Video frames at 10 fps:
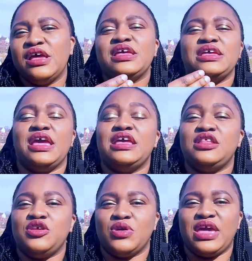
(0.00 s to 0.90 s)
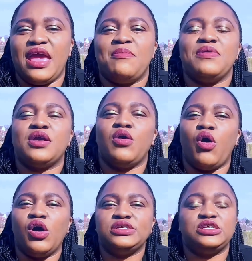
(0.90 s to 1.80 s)
here in UK,
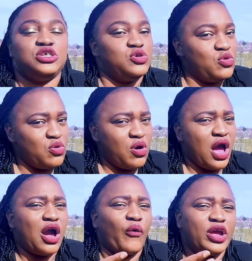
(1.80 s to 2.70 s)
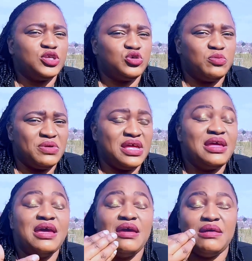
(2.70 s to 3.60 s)
because you are going to be
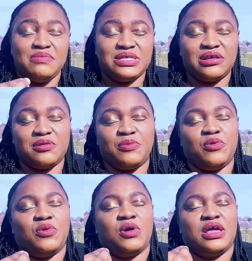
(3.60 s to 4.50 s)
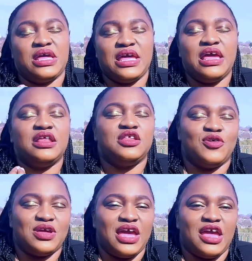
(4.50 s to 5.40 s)
miserable here in
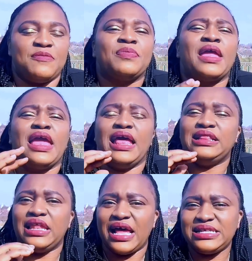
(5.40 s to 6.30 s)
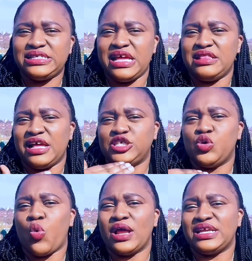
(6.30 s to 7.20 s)
UK. And the last thing that you
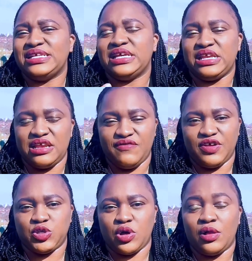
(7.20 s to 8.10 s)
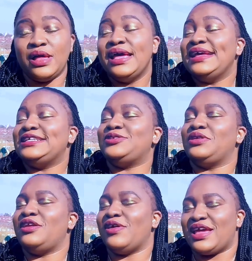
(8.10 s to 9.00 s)
want as an individual is to
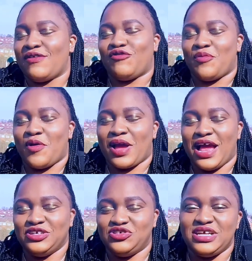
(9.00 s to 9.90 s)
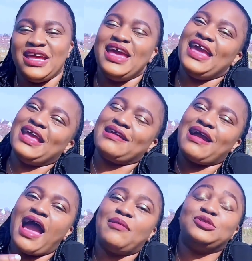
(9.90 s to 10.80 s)
relocate from your country and
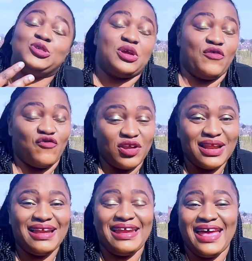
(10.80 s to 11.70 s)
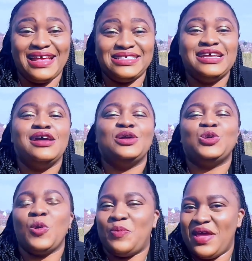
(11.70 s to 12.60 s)
come to a foreign land
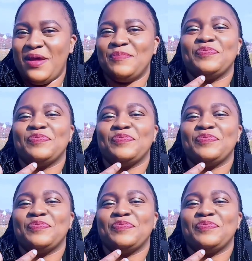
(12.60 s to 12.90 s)
to be